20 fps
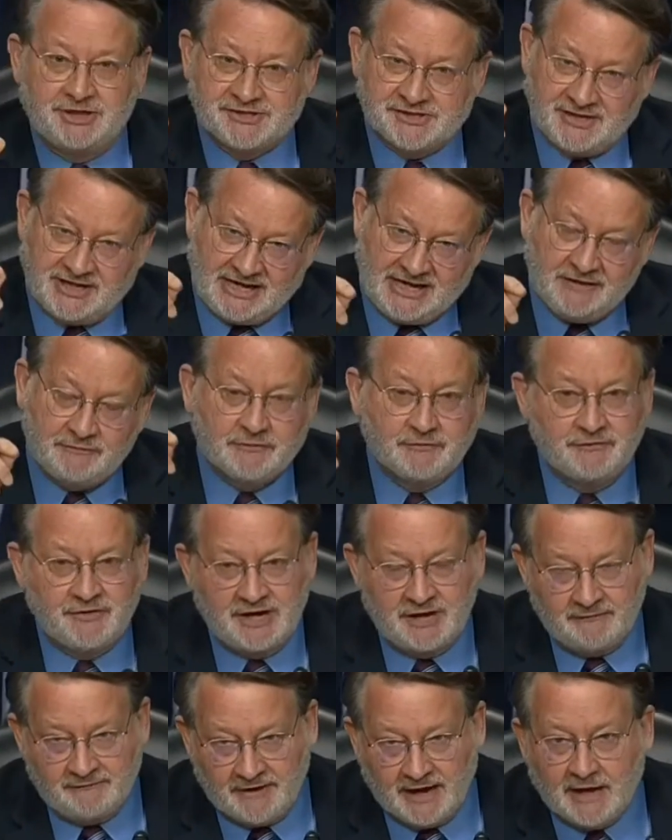it's the eve of
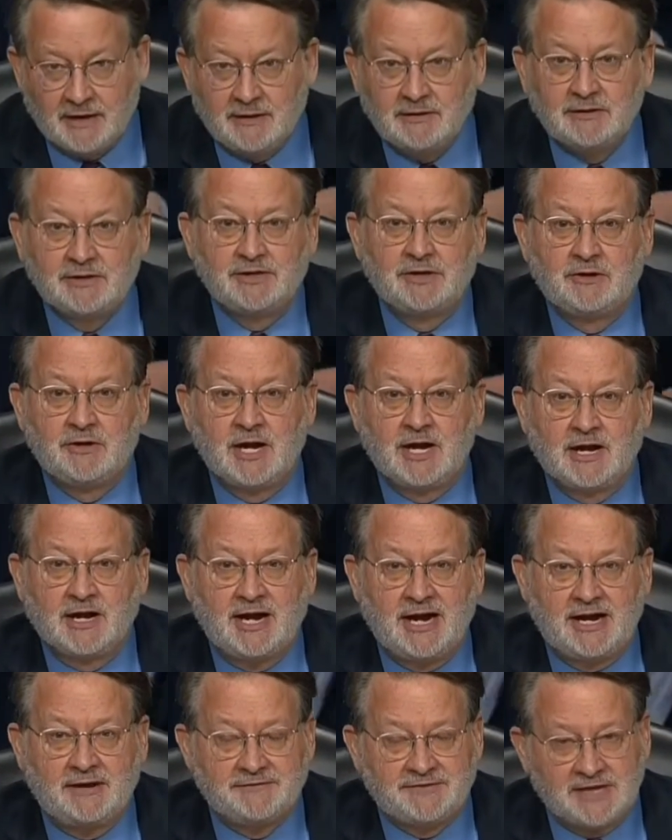the event. You're not going
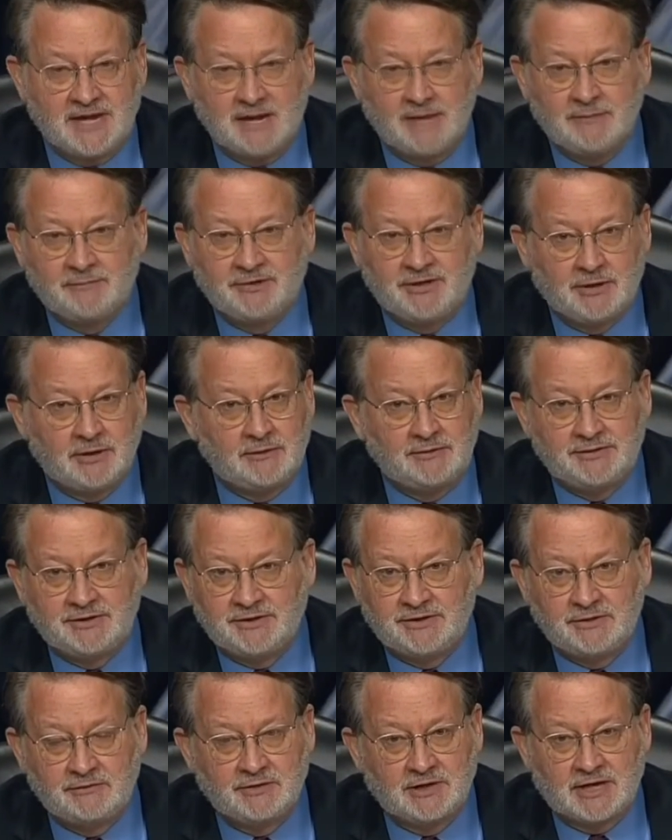to have time to, to
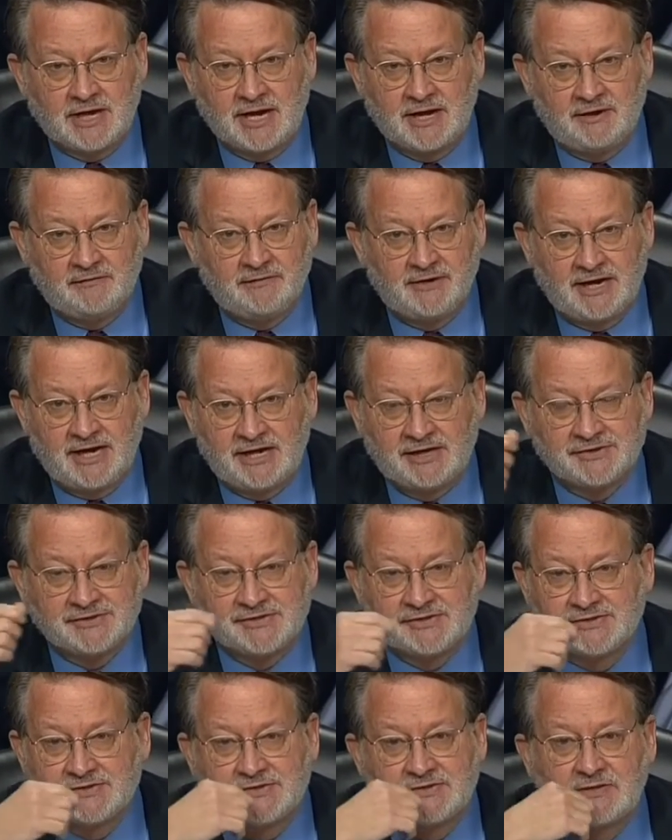do the kind of
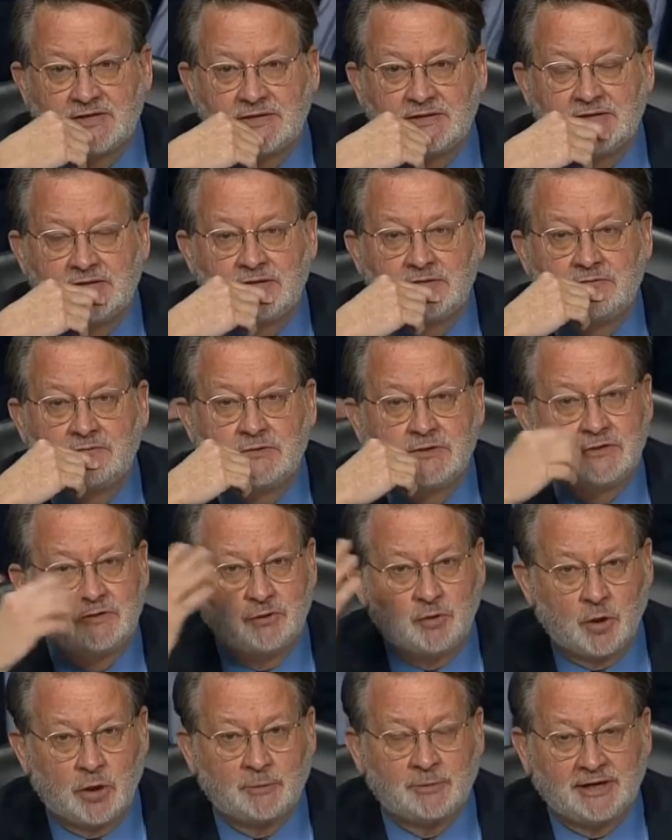analysis that you would
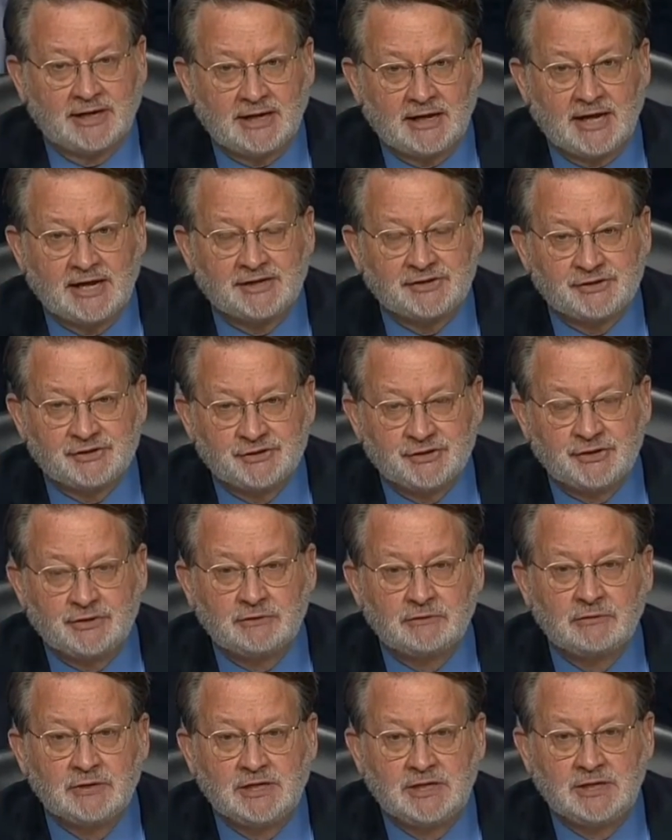normally like to
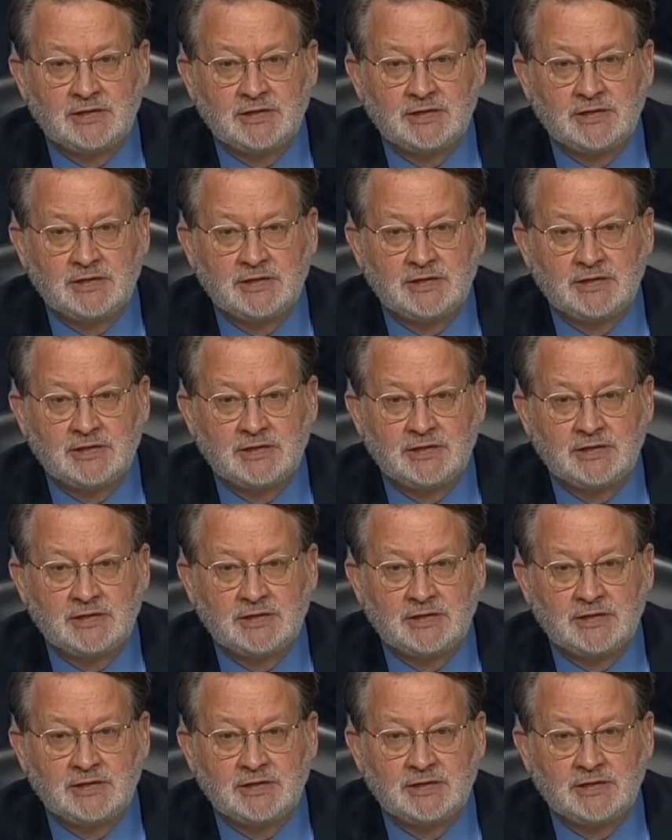do.